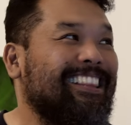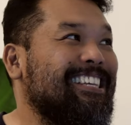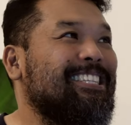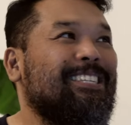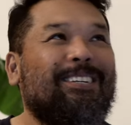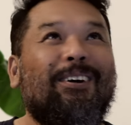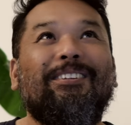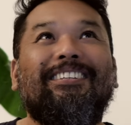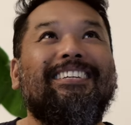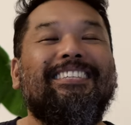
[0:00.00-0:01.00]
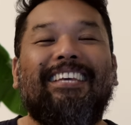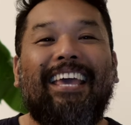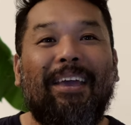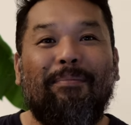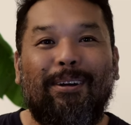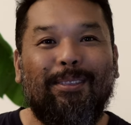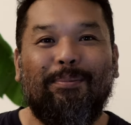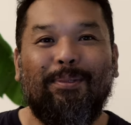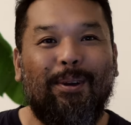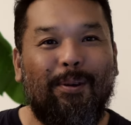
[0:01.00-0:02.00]
this goat just came out
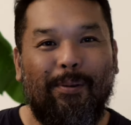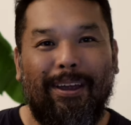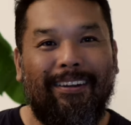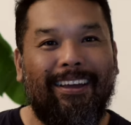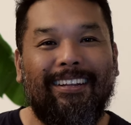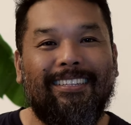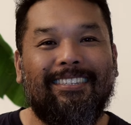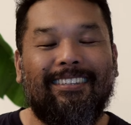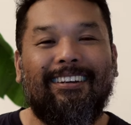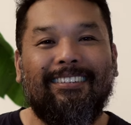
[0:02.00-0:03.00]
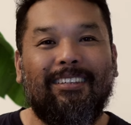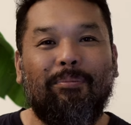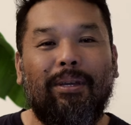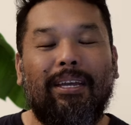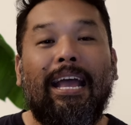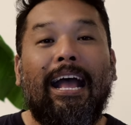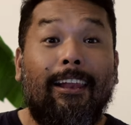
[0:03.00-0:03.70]
of nowhere and it startled me.